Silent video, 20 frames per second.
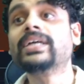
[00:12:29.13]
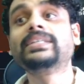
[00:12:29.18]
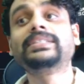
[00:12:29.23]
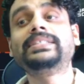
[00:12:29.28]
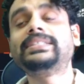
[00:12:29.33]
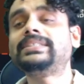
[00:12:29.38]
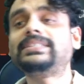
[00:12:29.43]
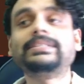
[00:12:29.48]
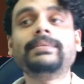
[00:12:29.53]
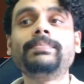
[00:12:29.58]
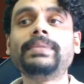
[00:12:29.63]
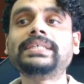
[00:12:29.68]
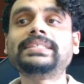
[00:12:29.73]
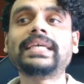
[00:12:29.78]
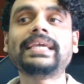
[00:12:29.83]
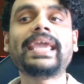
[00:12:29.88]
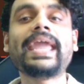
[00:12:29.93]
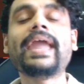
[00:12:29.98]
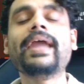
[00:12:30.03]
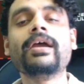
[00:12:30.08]
Just simply
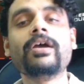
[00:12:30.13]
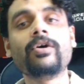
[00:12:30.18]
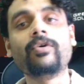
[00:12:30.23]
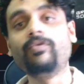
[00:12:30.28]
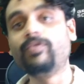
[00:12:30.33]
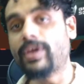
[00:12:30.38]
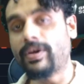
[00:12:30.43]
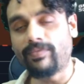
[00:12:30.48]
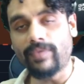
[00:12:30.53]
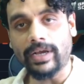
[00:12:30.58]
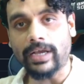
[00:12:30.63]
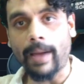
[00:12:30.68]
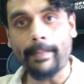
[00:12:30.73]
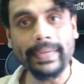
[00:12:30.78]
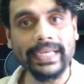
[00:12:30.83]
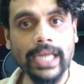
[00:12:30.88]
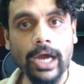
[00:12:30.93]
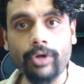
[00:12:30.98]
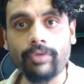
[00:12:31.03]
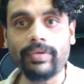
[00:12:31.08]
saying, hey, we're
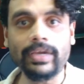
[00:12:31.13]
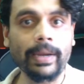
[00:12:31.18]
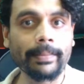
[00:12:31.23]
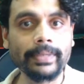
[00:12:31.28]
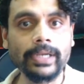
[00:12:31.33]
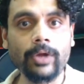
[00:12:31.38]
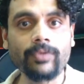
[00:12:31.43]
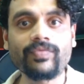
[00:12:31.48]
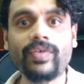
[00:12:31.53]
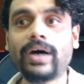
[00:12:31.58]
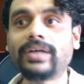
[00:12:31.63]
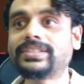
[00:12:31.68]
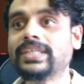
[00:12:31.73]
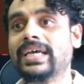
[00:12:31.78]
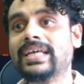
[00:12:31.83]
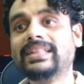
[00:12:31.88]
coming down and we're coming down fast,